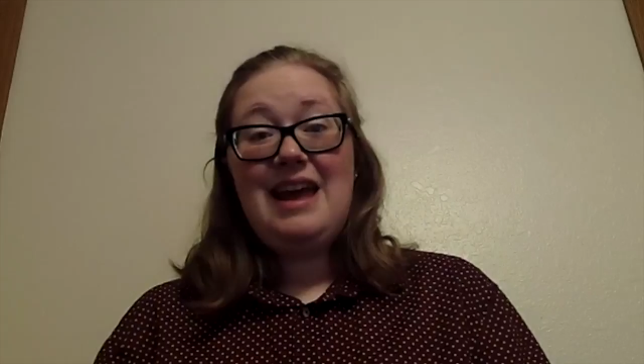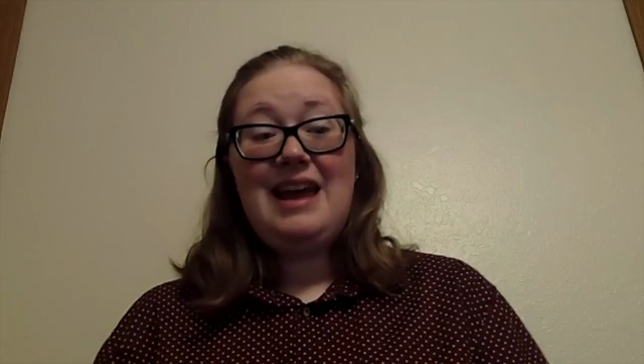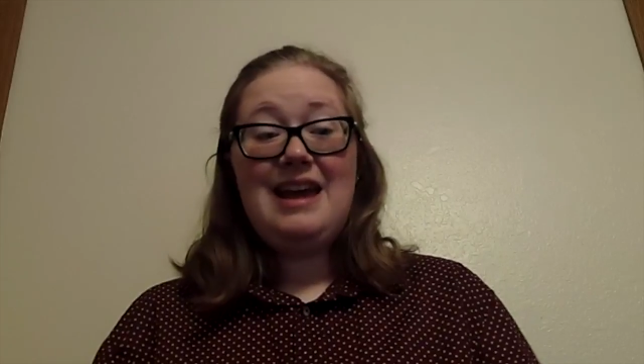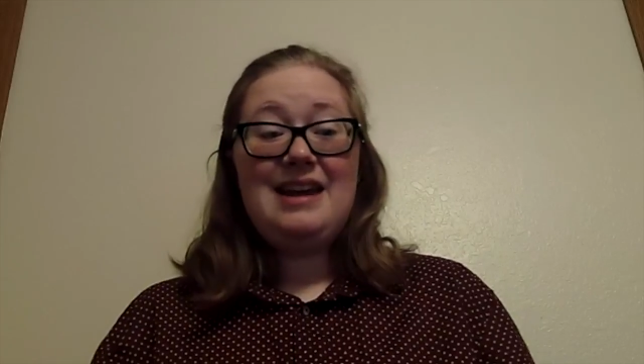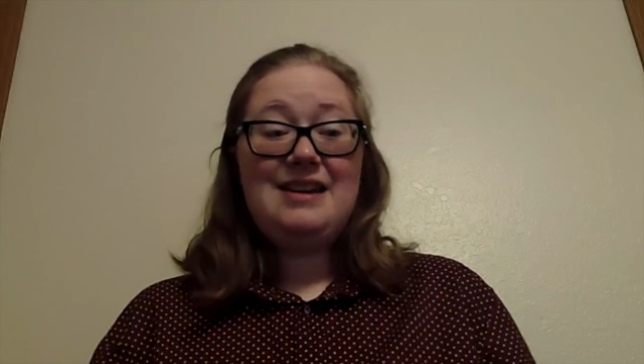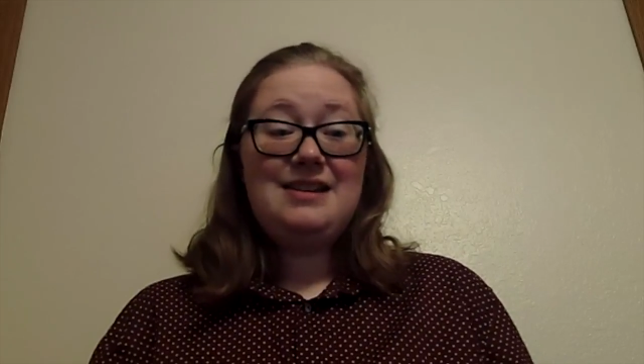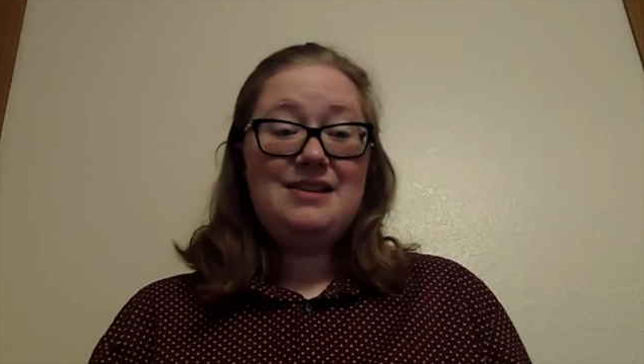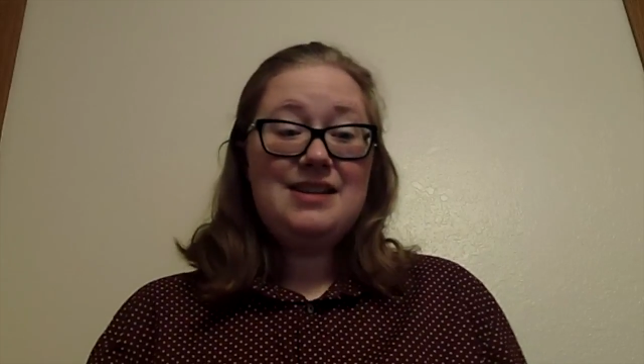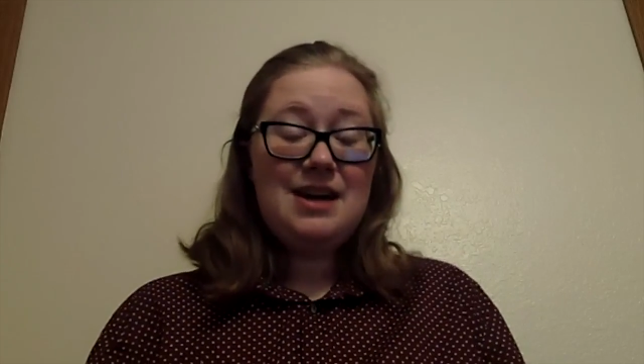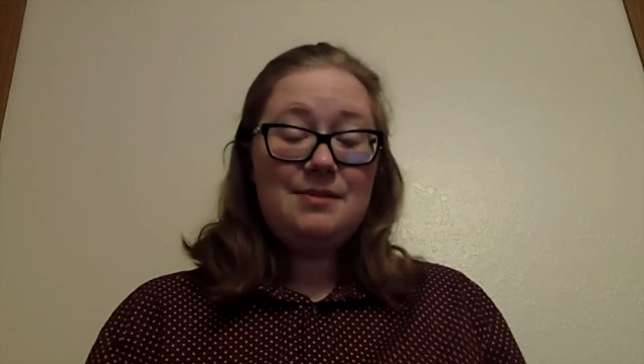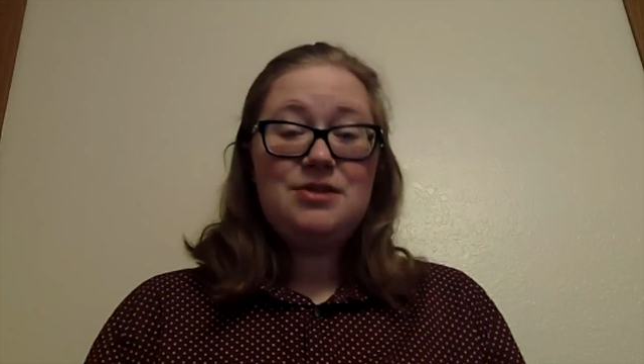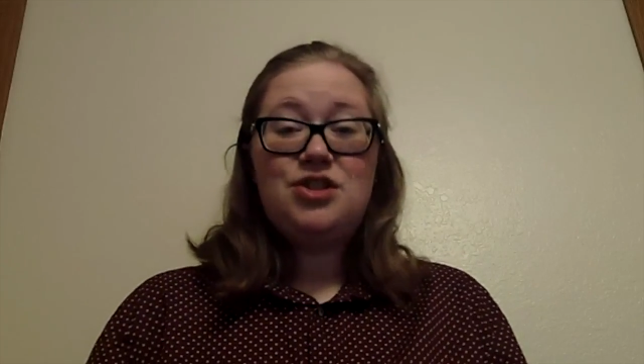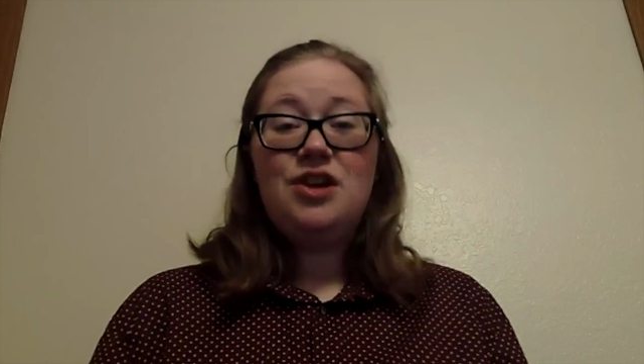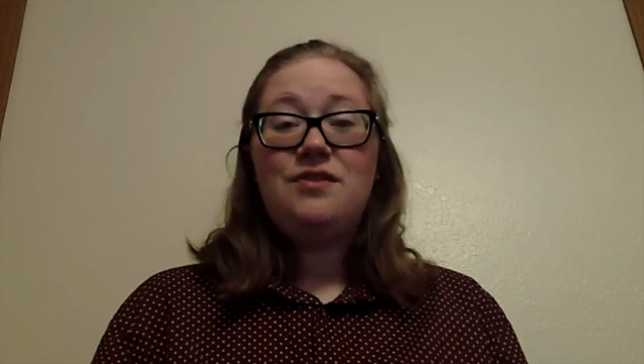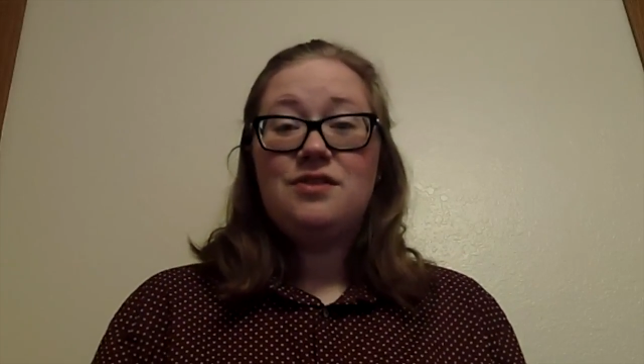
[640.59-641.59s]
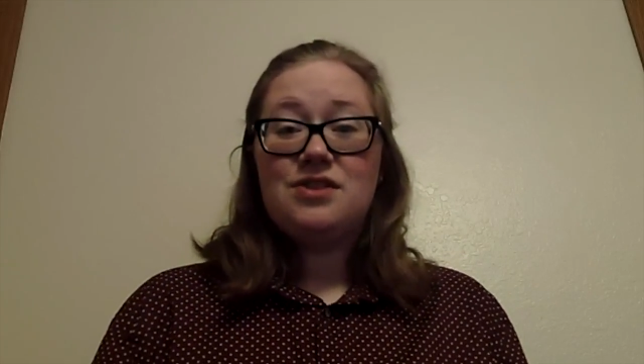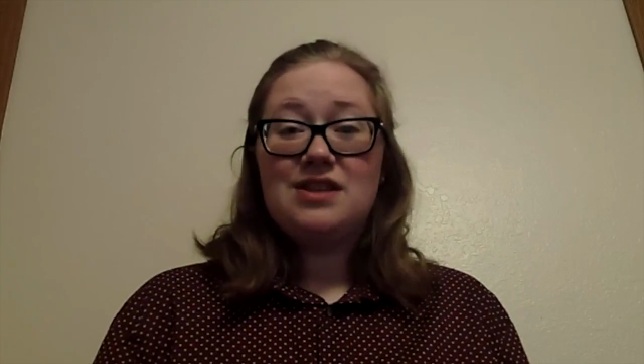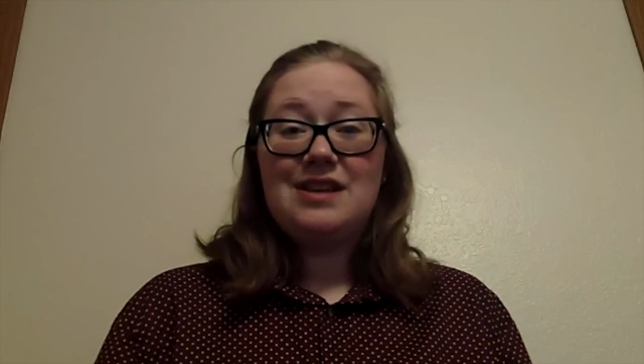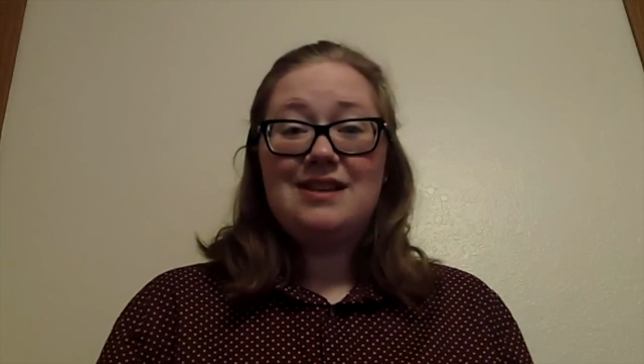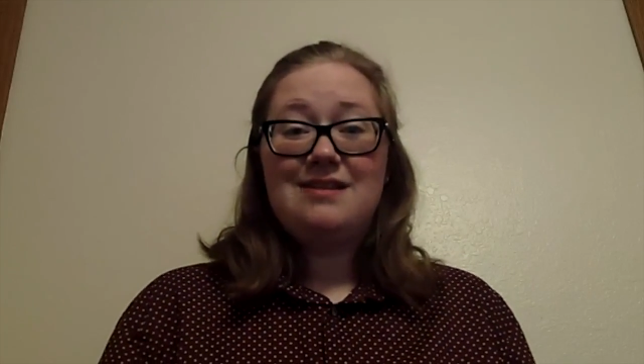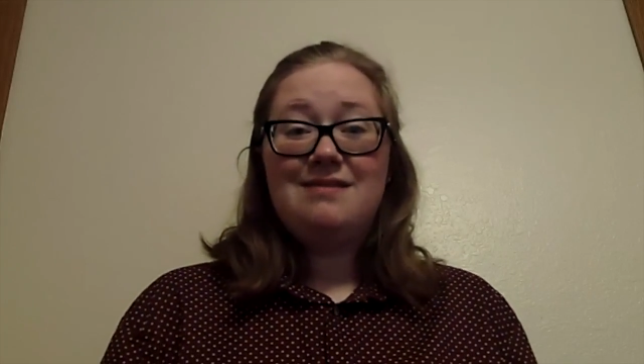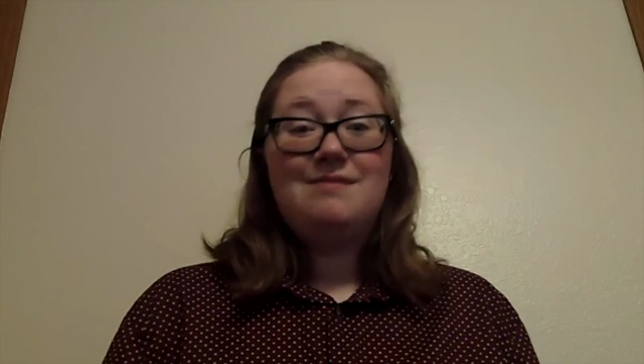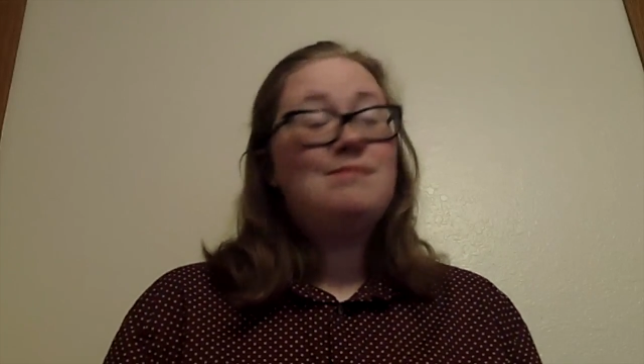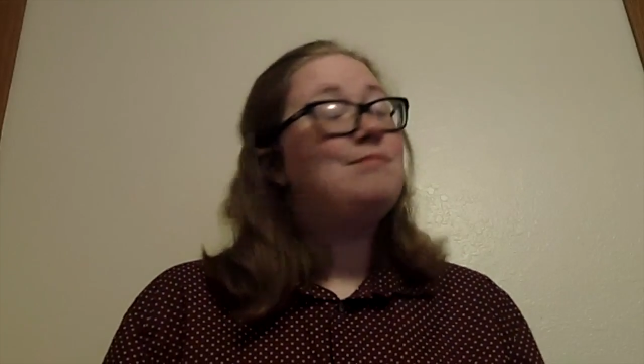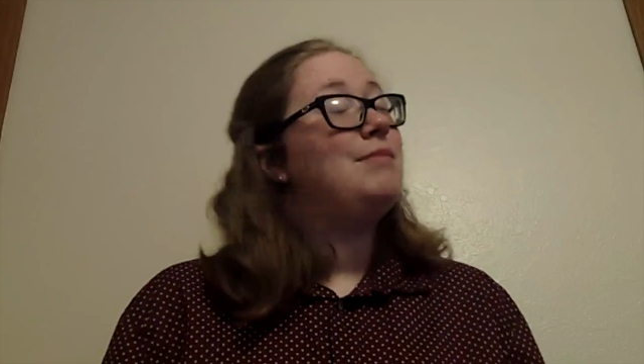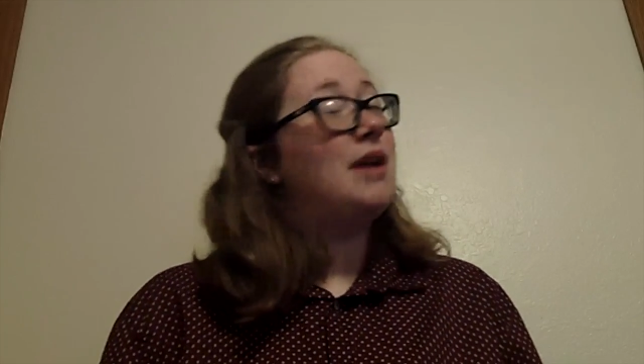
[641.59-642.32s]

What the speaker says: and Thomas Jefferson